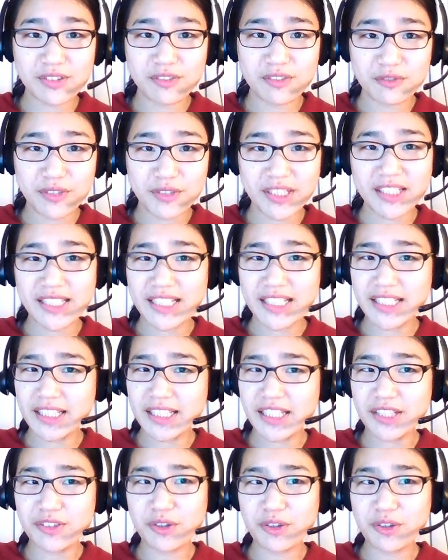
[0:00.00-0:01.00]
really
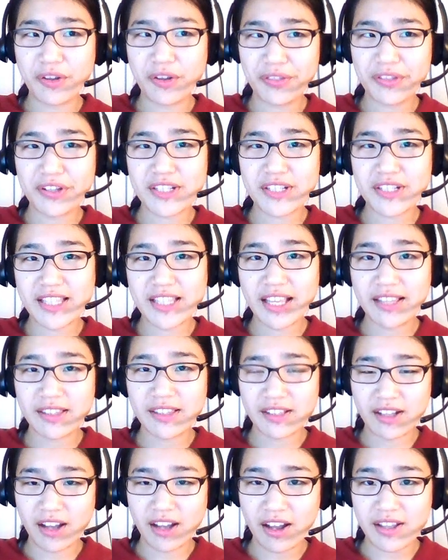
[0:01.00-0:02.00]
need to understand the
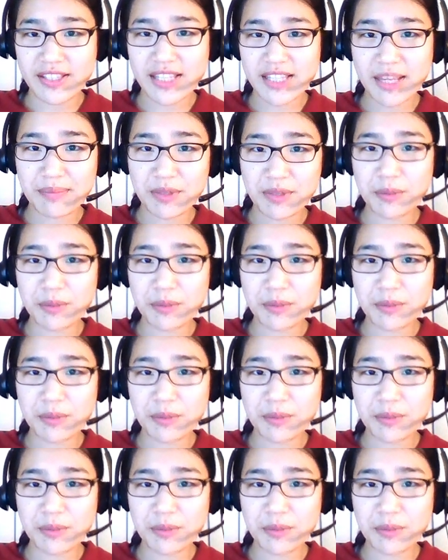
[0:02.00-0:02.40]
concept